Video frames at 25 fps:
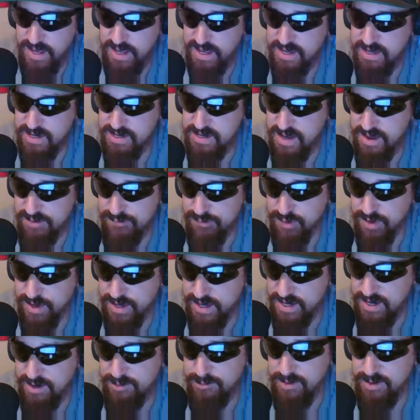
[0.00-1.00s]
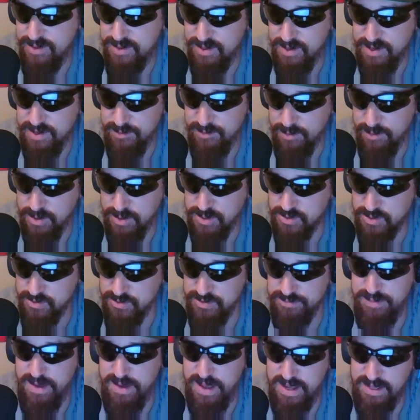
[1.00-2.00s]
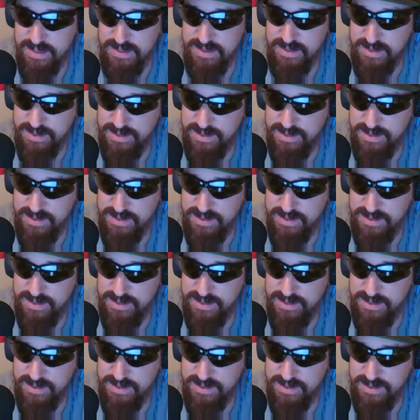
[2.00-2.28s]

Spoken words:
he could never get him in the commercials back in the